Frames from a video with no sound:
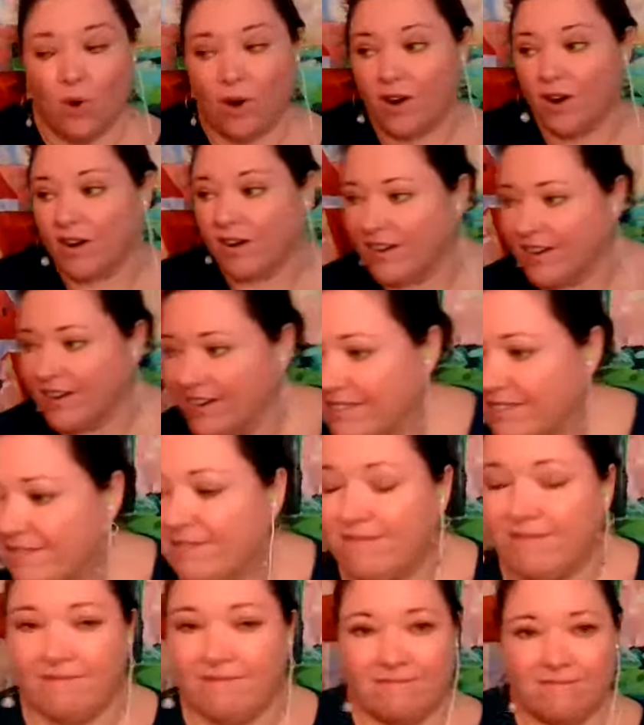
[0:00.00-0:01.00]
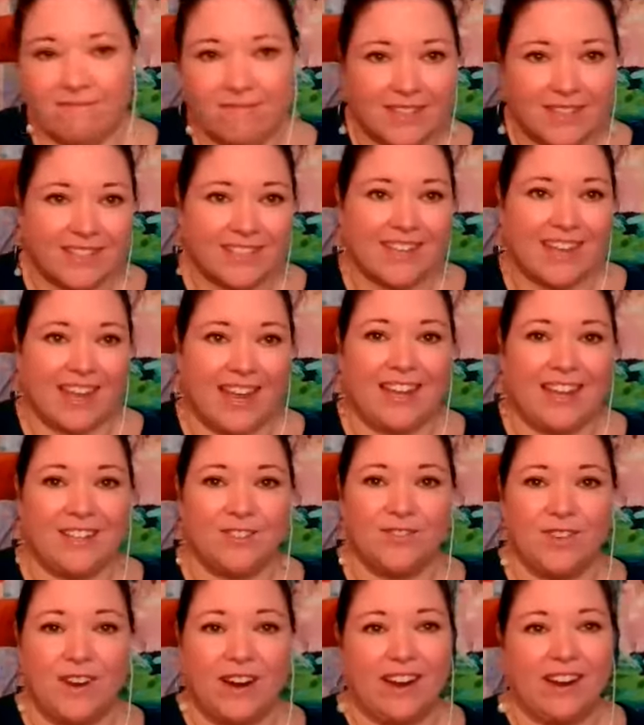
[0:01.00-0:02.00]
Or in this
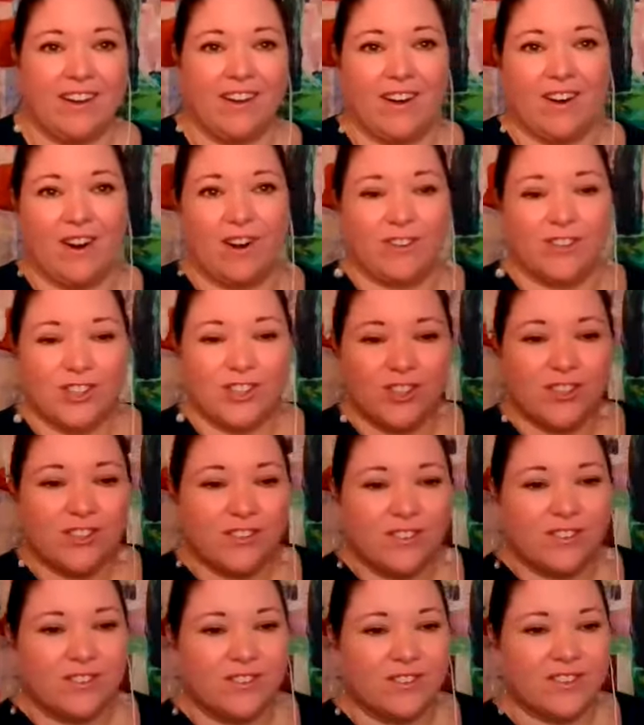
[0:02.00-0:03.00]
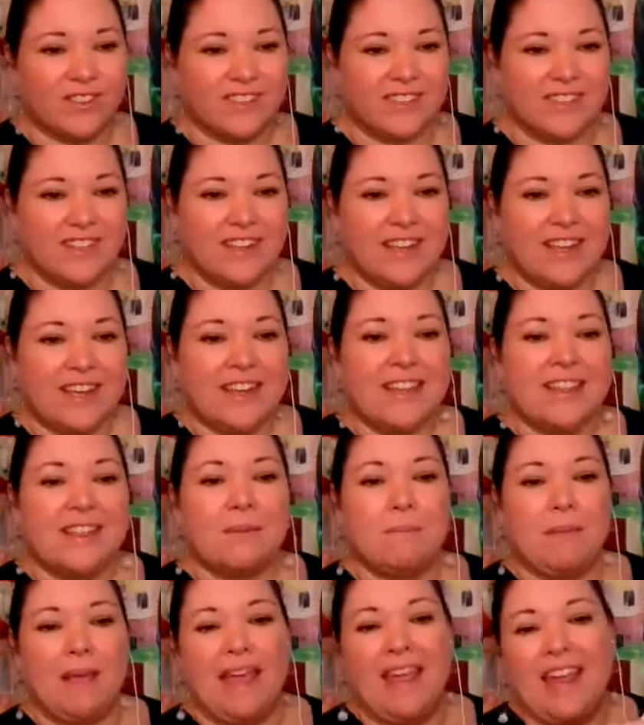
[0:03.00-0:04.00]
case, right, in our journals,
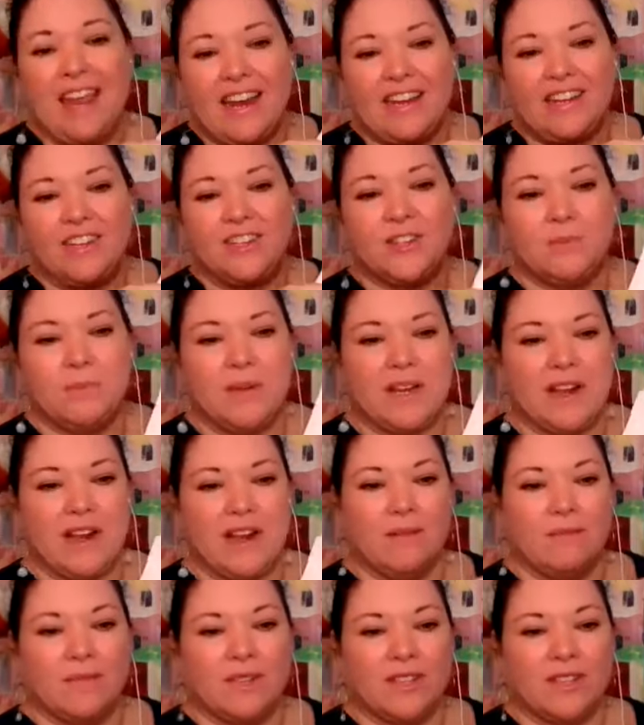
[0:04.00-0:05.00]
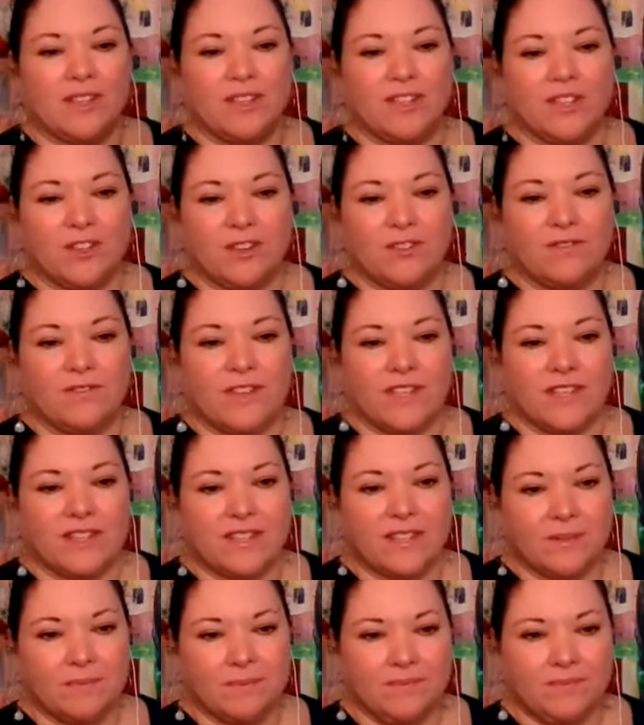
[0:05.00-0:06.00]
the page becomes the
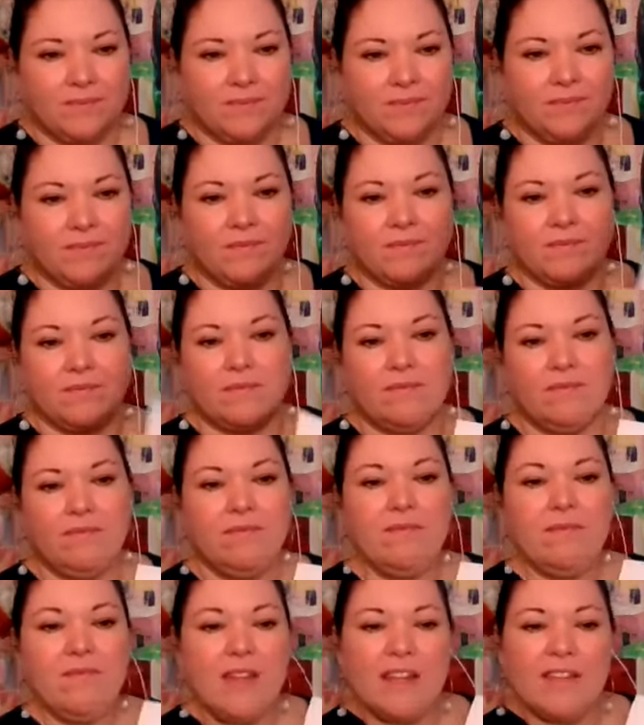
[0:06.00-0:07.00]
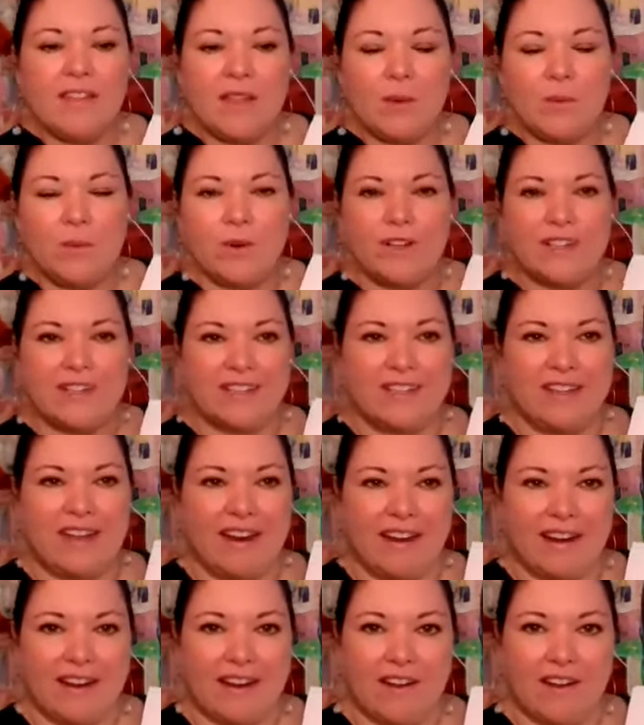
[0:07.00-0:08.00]
surface that we're
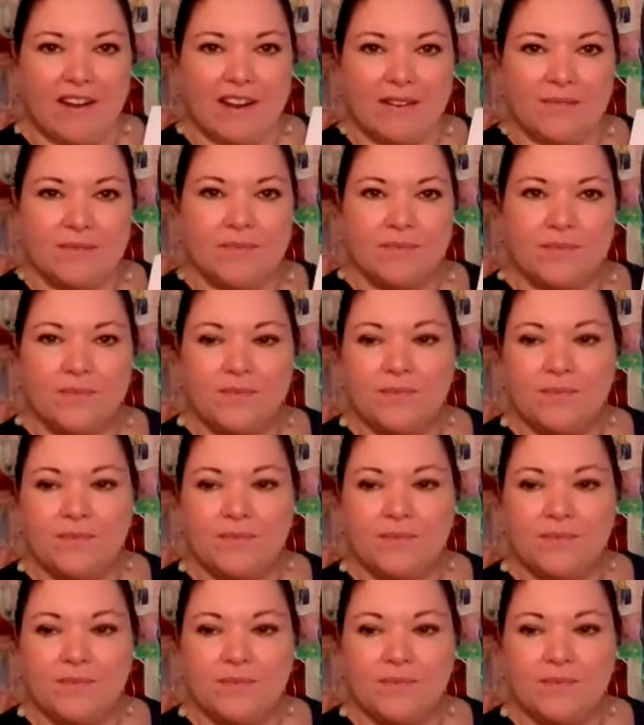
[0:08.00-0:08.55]
designing on.